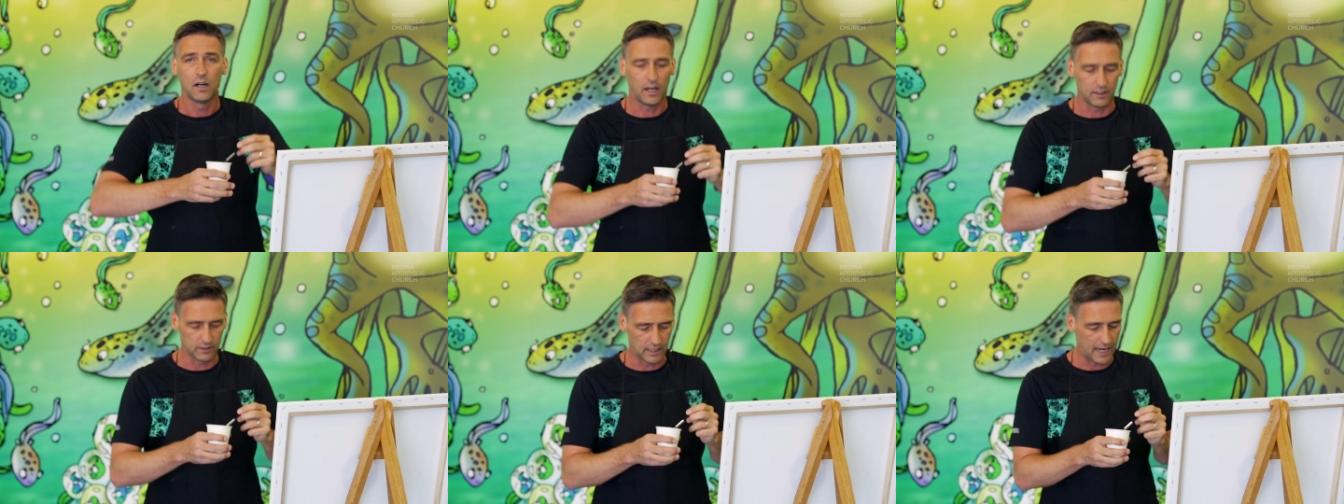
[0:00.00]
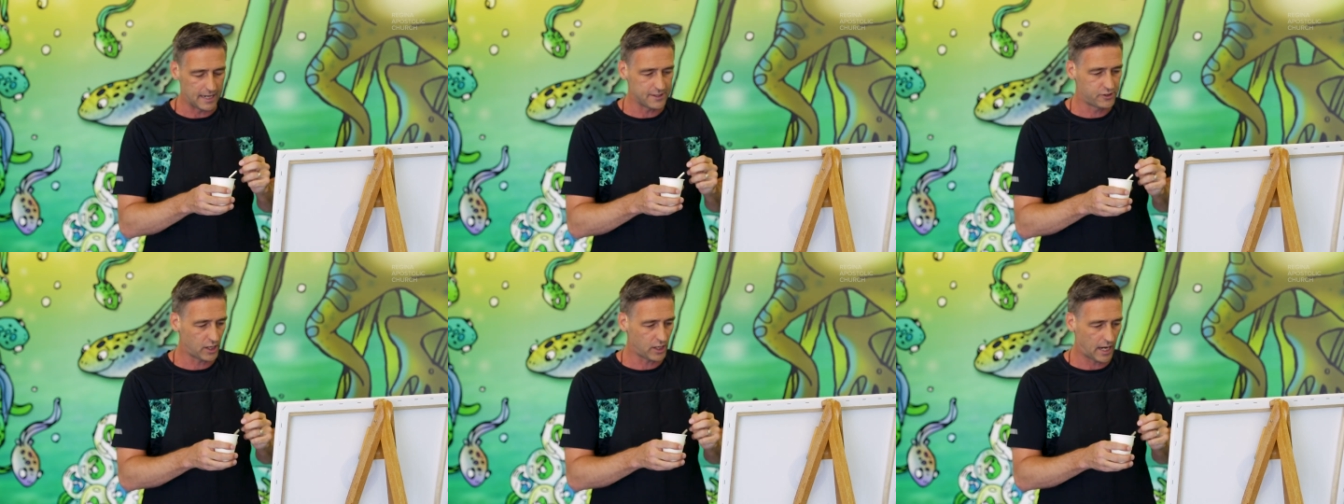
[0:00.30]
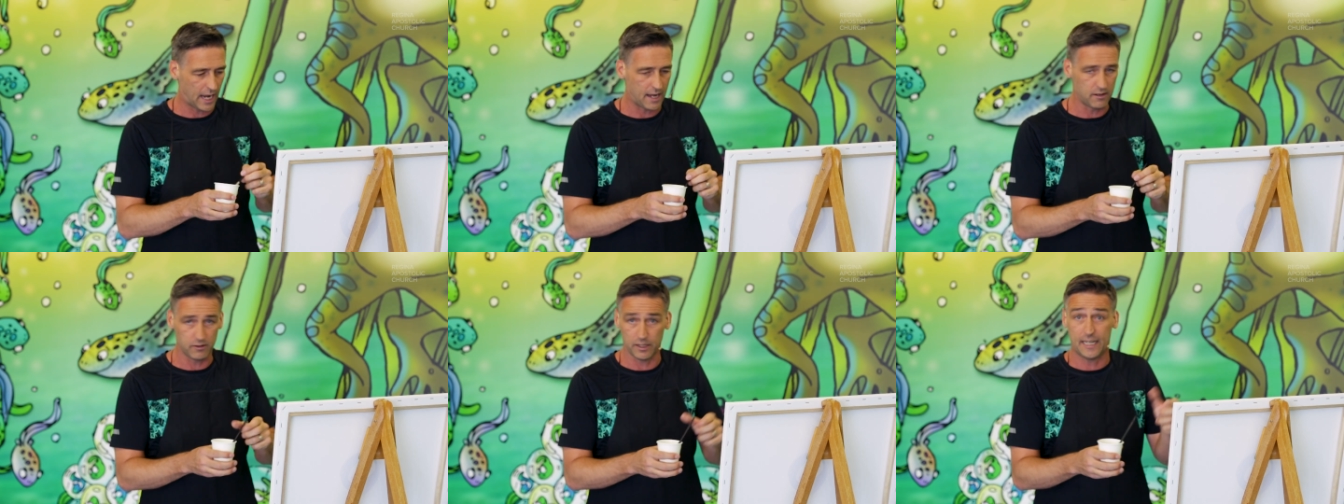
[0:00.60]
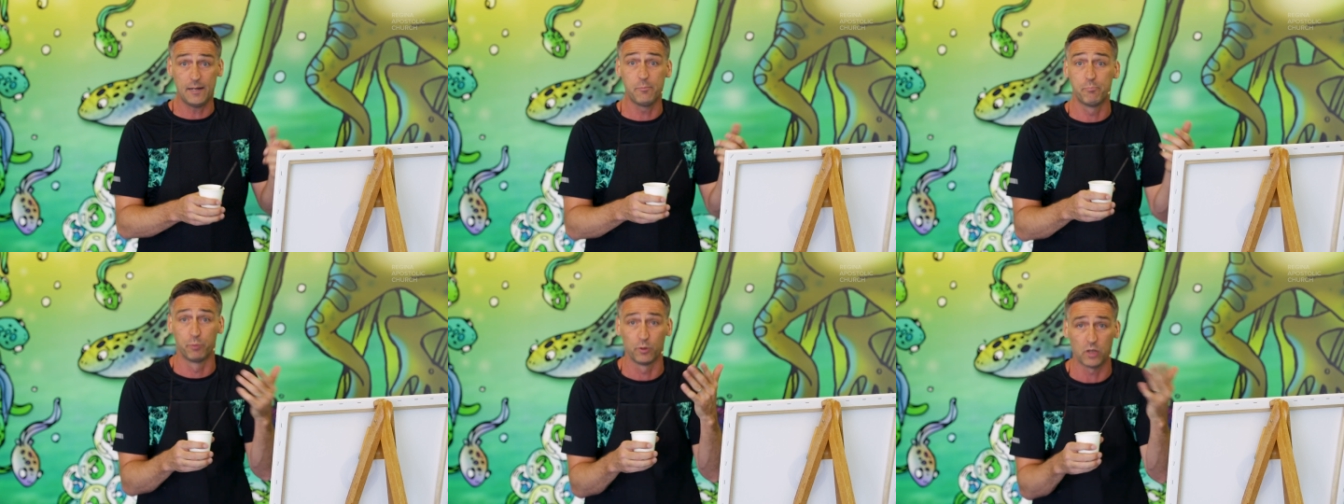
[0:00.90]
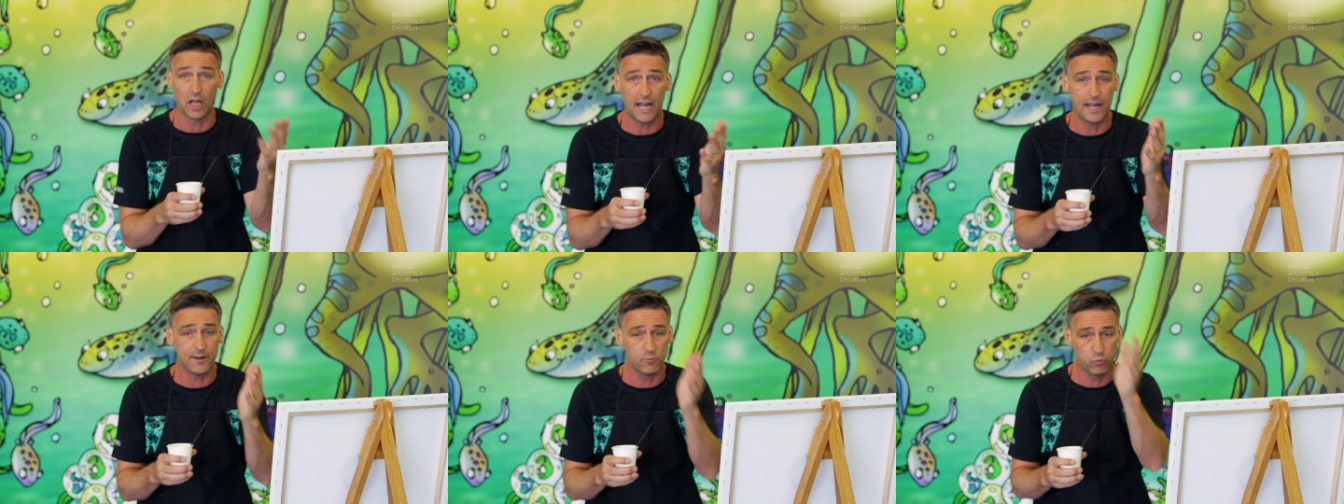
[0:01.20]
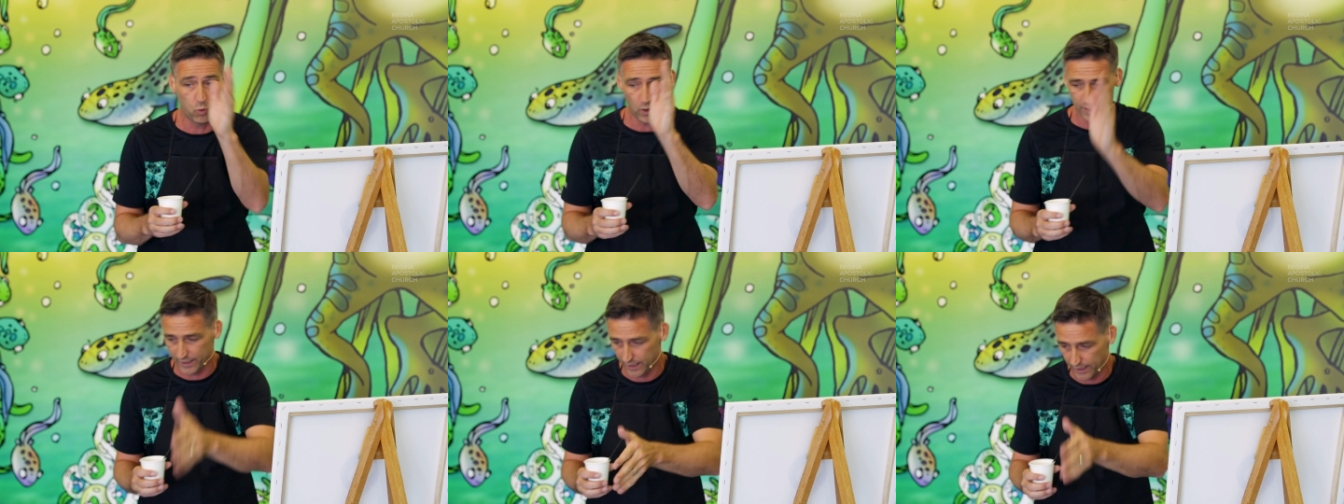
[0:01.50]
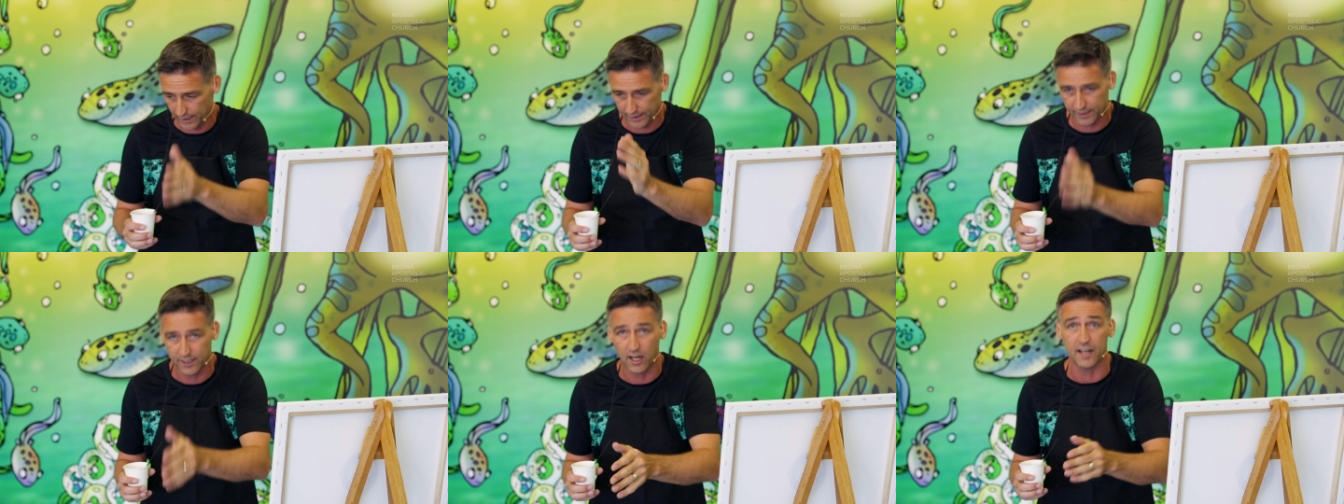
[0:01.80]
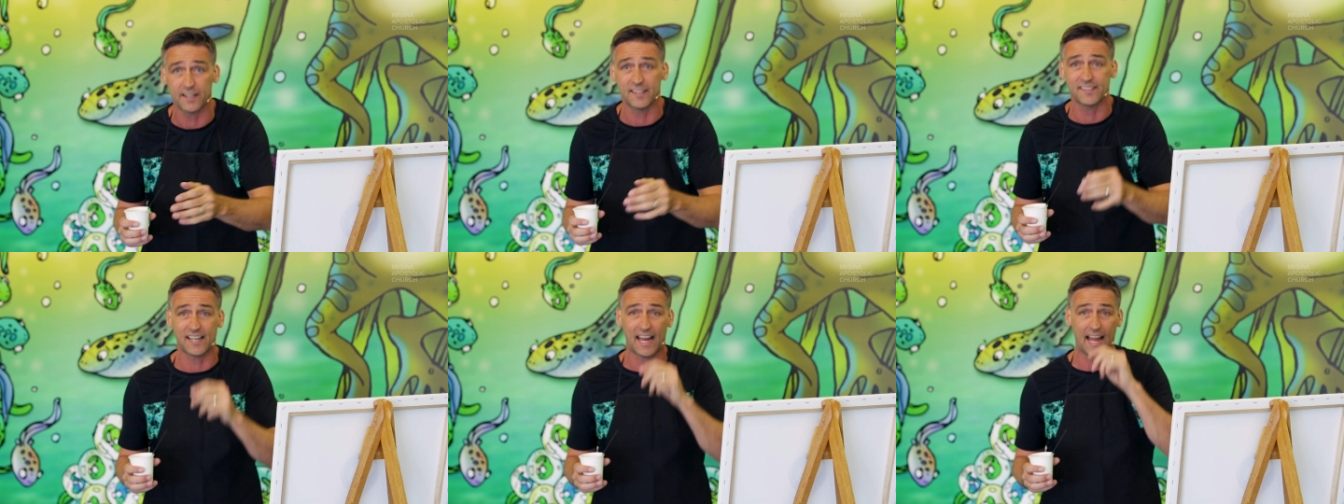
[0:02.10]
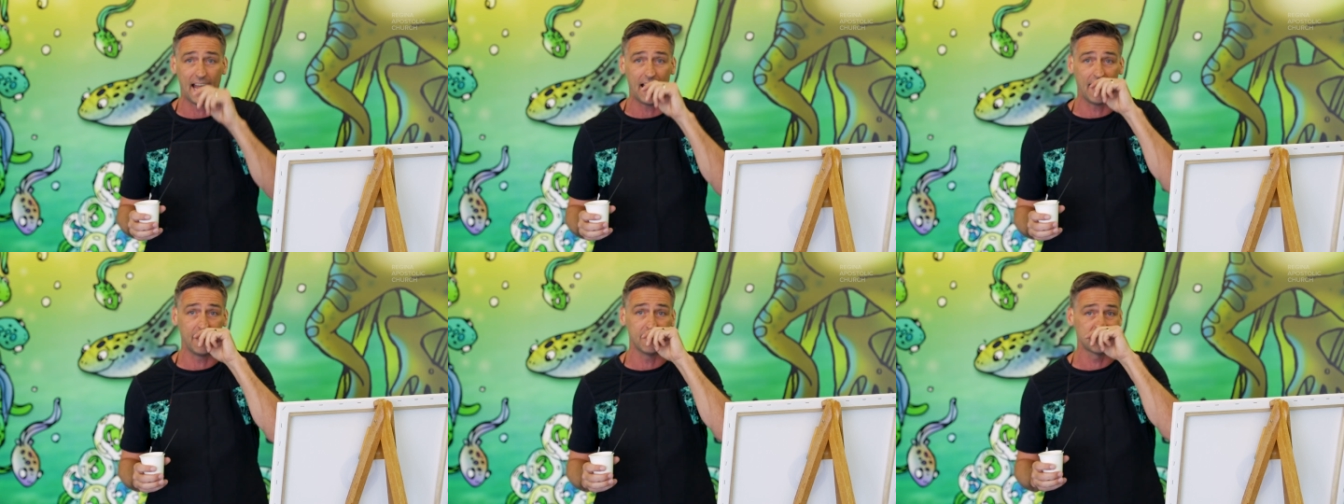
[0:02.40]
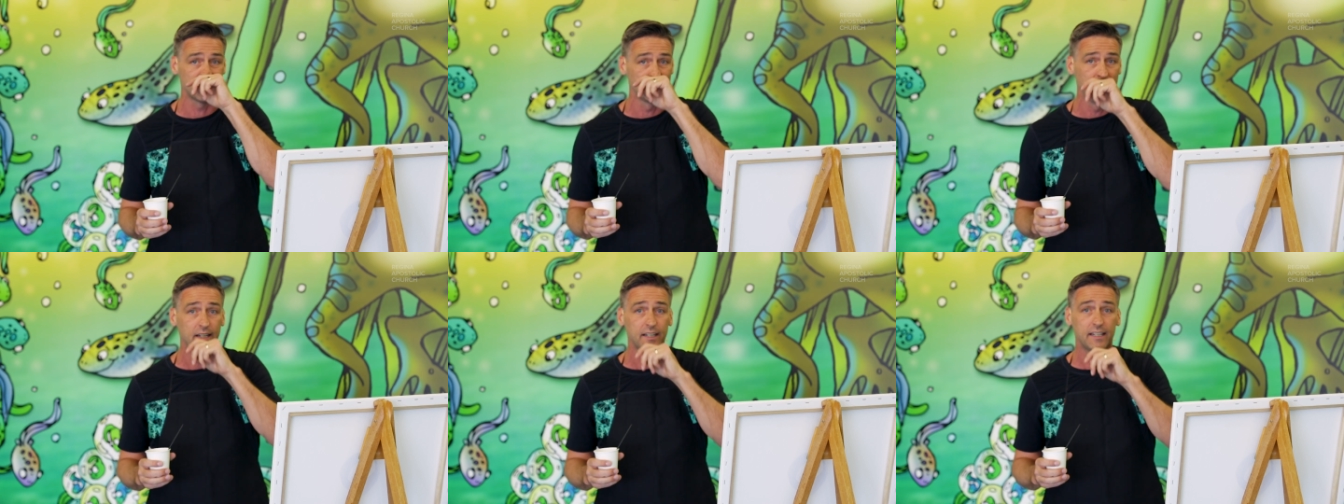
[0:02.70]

Elijah, had, he bled when he cut his hand.